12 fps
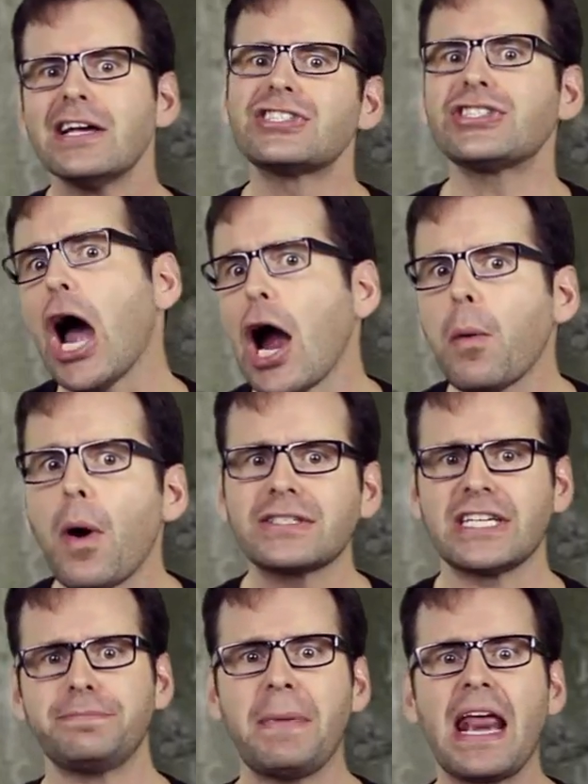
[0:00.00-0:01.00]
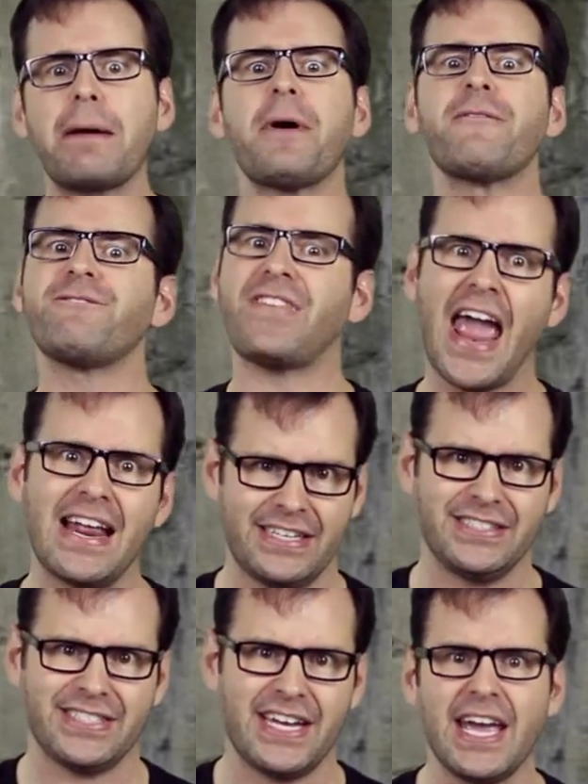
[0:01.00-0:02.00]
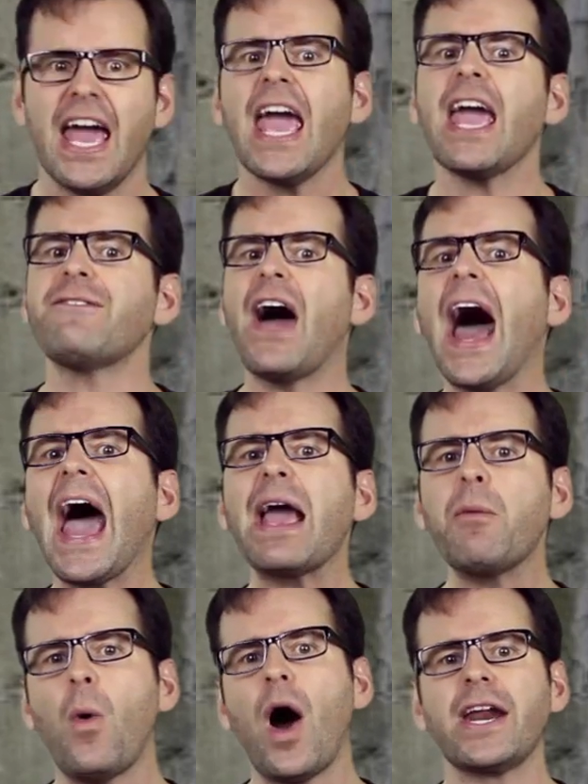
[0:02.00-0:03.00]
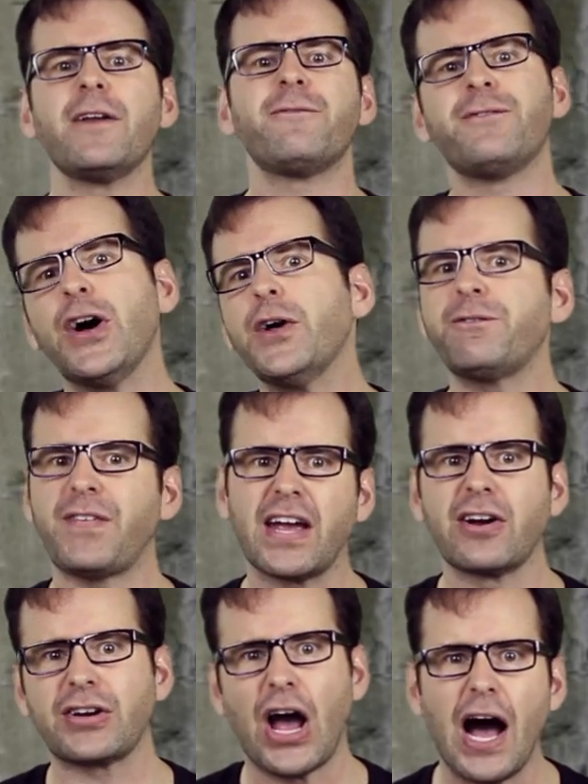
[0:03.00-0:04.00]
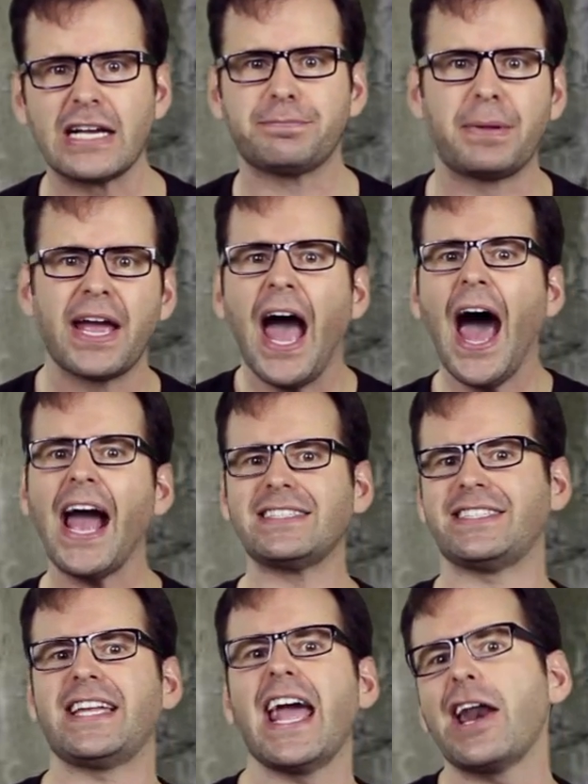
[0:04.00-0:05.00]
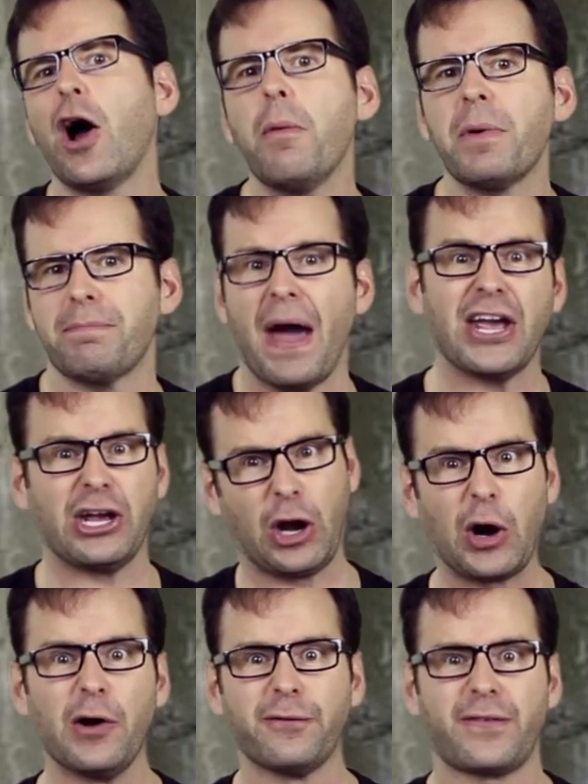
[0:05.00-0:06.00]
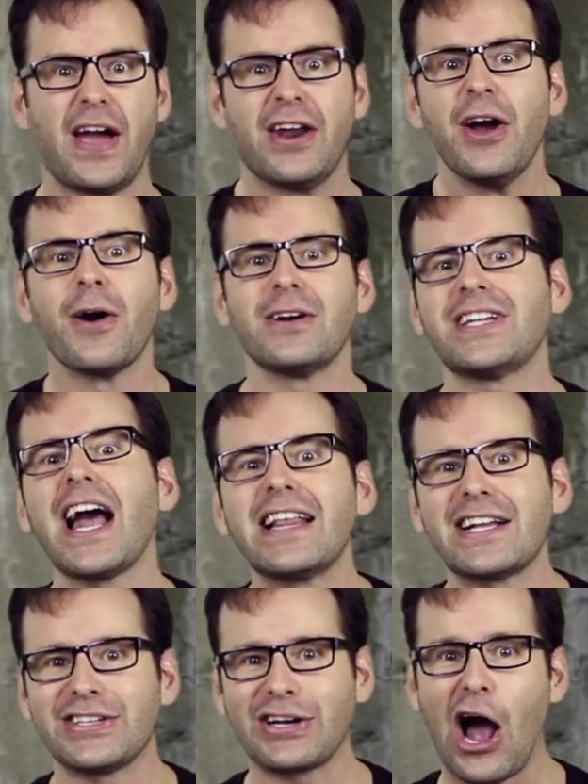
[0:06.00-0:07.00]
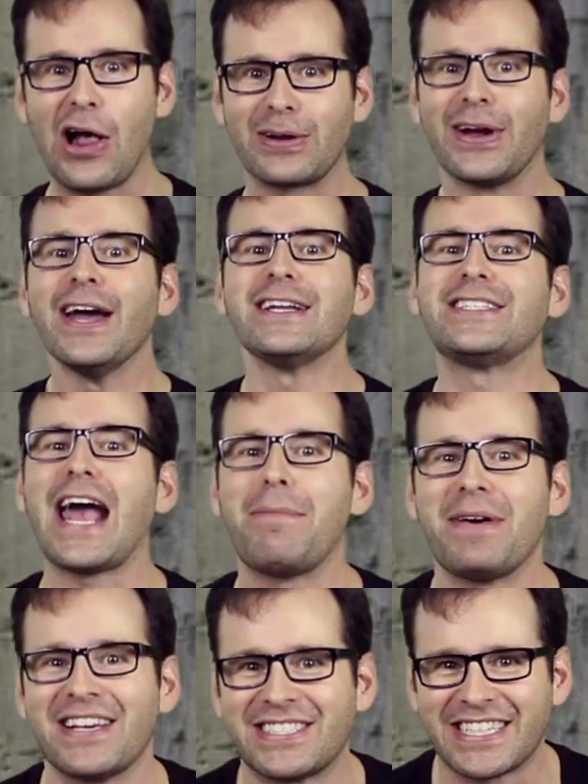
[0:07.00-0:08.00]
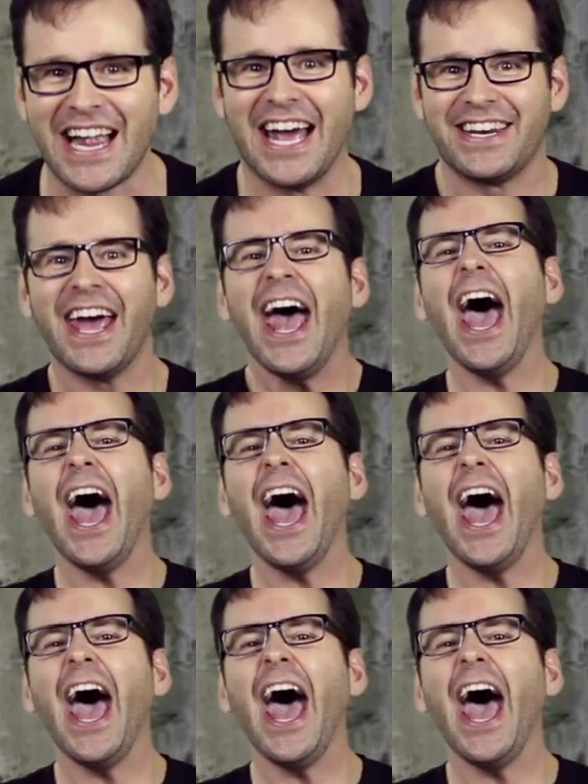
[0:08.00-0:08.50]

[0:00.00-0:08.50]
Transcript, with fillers: Star Wars is made up of fantasy. If I wanted full-figured cosplay, I'd stay at home with my girlfriend, or as I like to call her, Jabba the Slut.